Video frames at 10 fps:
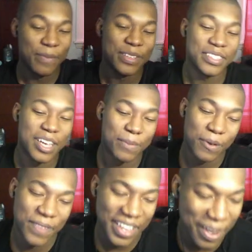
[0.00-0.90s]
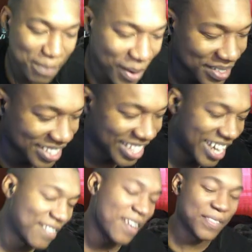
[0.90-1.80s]
Let me stop, bro, if I get burnt
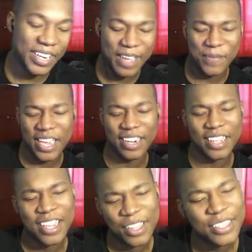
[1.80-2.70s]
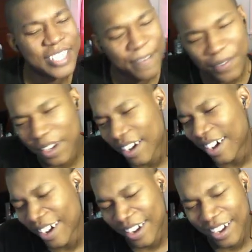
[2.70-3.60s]
alive. Other than that, man, this is
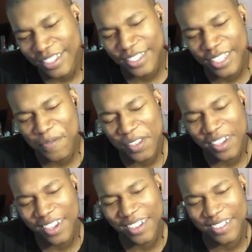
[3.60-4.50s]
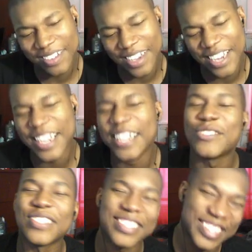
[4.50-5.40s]
definitely an
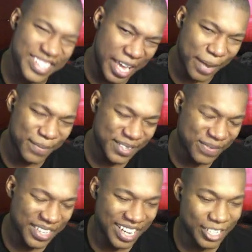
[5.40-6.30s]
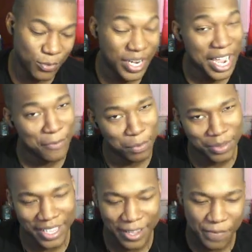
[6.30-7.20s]
interesting game, to be honest. Would I ever
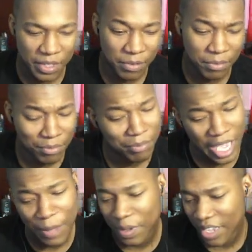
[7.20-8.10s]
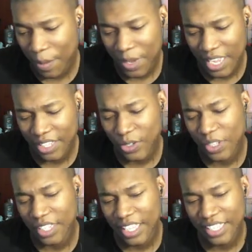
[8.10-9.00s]
play it? Maybe. I mean,
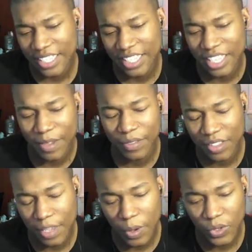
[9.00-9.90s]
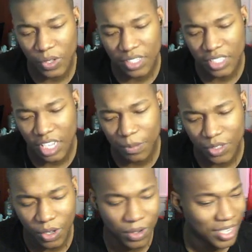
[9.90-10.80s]
it's on. They said the demo's on
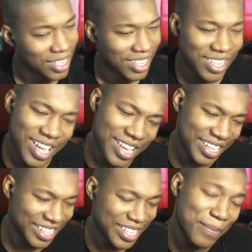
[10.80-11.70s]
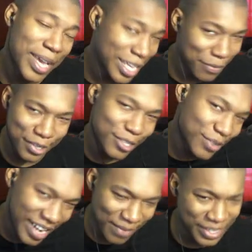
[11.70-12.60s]
Steam, so I guess I might give it a
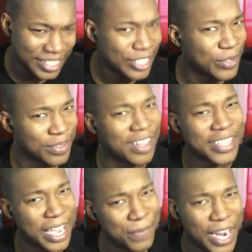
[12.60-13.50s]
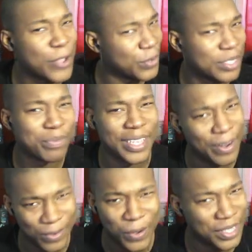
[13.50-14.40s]
try. This is a game that I usually
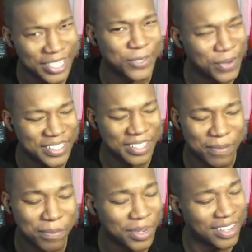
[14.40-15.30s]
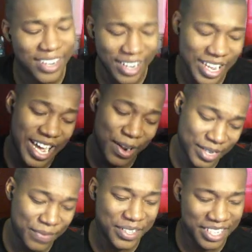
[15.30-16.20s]
play, though. Don't get it twisted, but
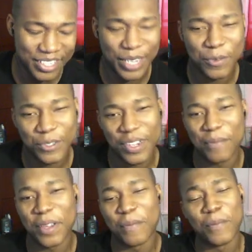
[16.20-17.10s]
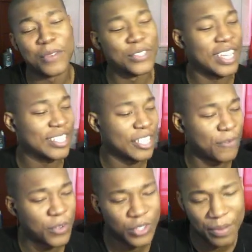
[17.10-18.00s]
I'll definitely get this game a try, man. Make sure you guys
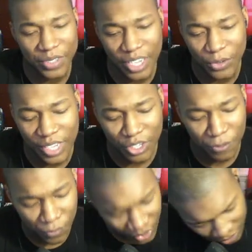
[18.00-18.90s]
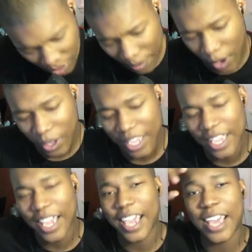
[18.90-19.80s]
like the video, subscribe to the channel. See you guys for the next one. I'm out,
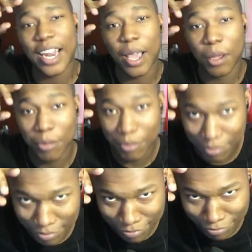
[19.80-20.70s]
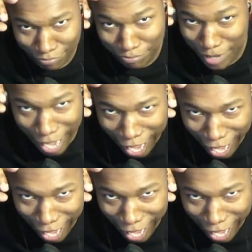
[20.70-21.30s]
and bye.